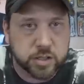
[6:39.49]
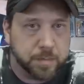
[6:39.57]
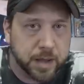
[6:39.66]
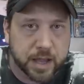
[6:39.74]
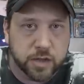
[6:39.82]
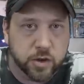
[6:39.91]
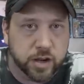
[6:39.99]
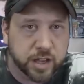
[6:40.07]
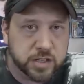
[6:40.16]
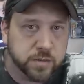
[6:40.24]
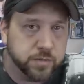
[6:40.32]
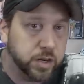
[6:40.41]
to buy you an
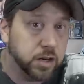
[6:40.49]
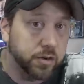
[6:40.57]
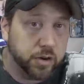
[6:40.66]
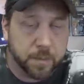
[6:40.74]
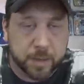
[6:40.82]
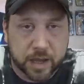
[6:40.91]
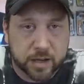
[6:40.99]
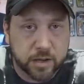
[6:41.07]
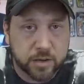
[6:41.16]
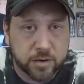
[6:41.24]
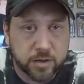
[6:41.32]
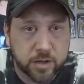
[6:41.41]
action figure of
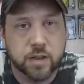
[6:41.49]
Commando?